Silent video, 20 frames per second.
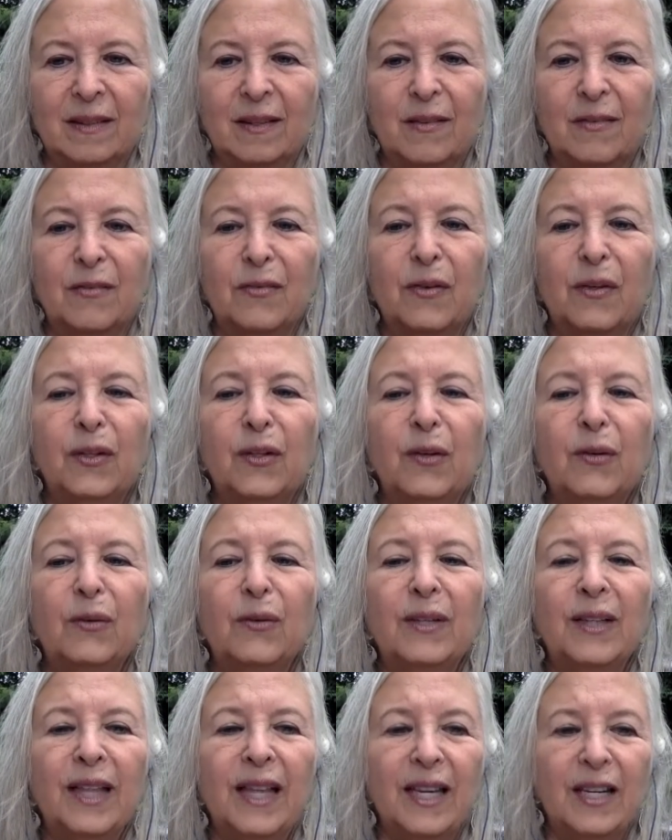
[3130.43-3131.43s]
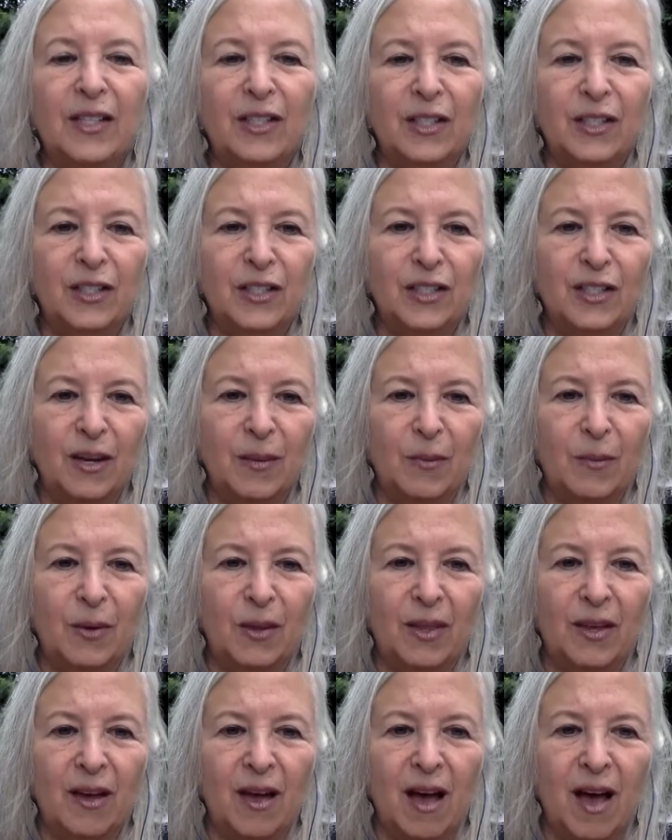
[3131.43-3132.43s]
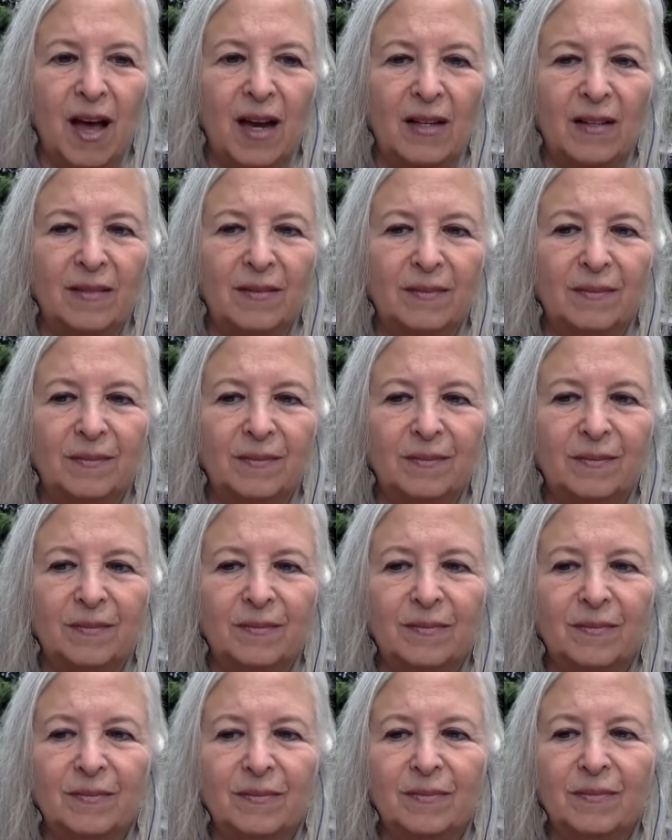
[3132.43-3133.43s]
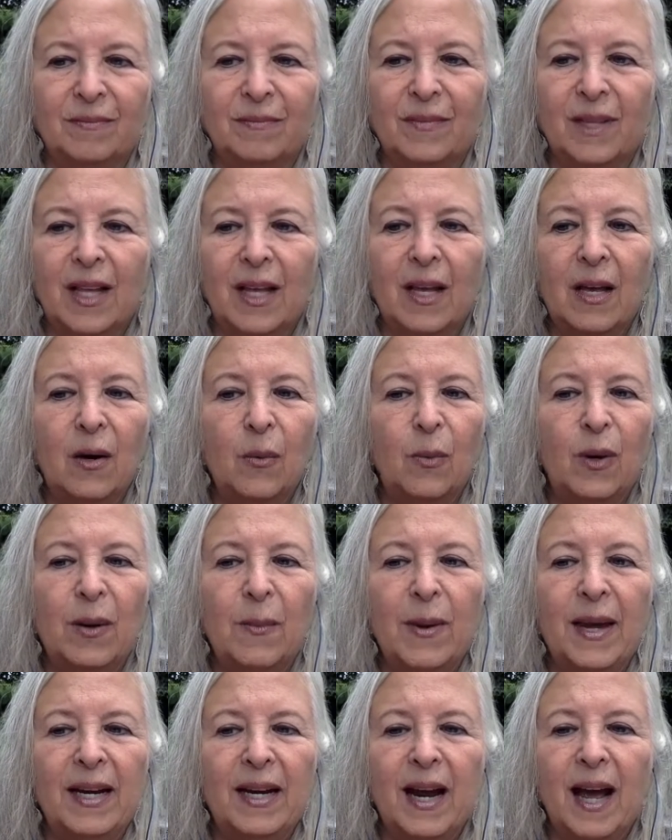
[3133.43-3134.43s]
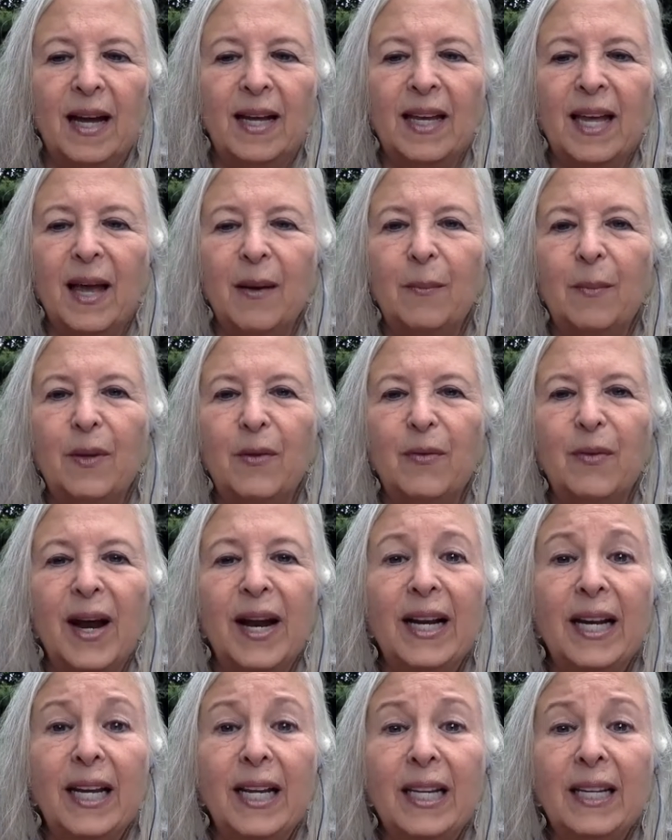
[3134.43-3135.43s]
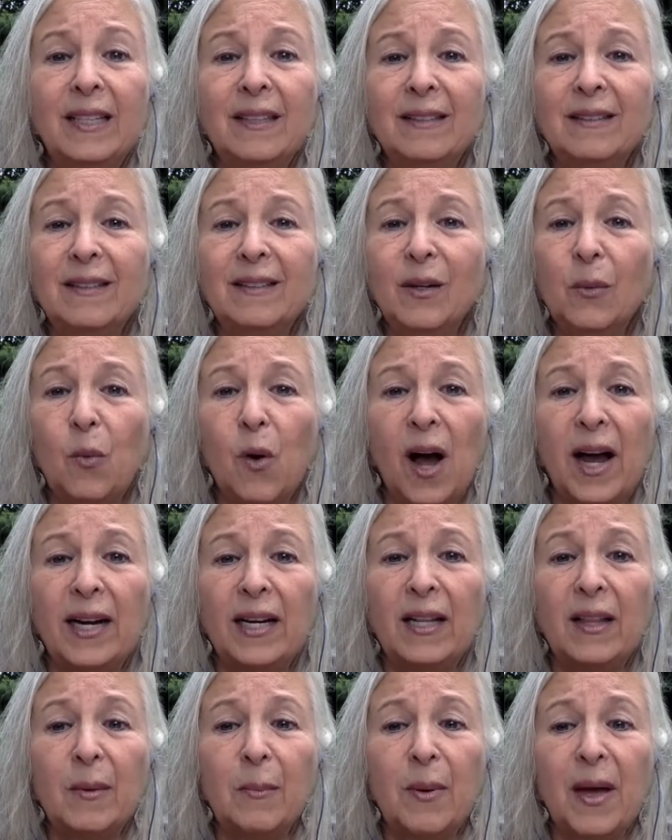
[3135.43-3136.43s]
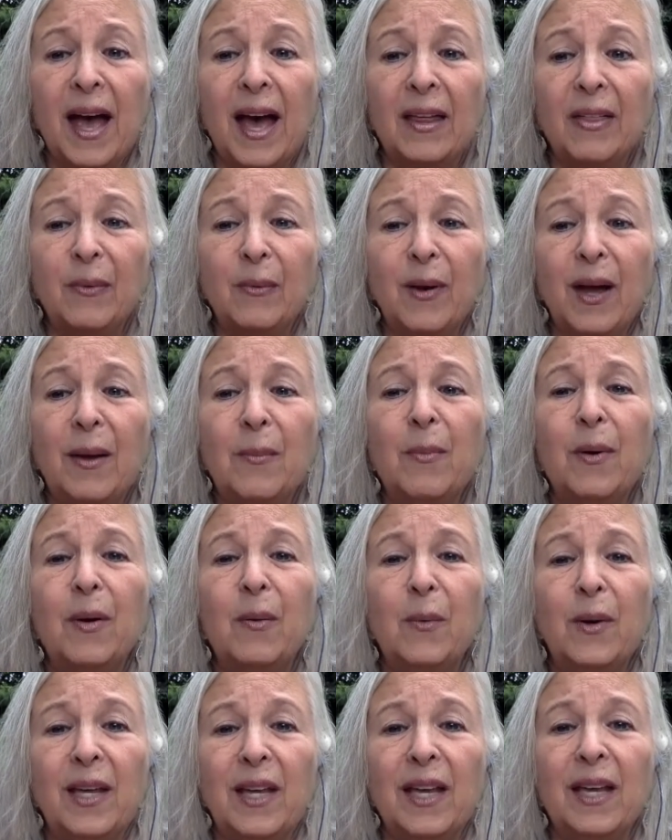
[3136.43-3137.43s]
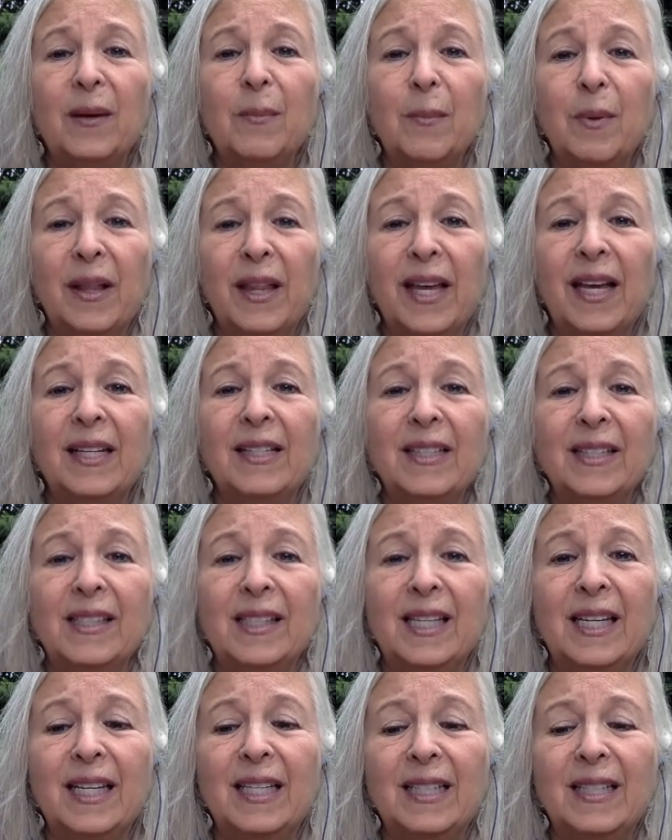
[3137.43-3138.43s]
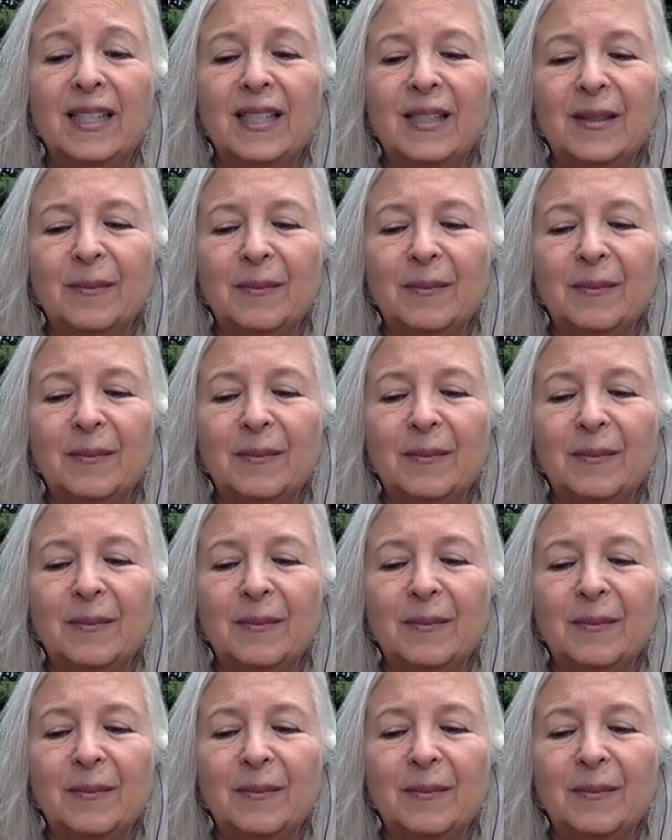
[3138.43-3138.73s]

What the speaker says: for your relationship with God. We may not yet be ready to widen the pathway, but we can plant seeds.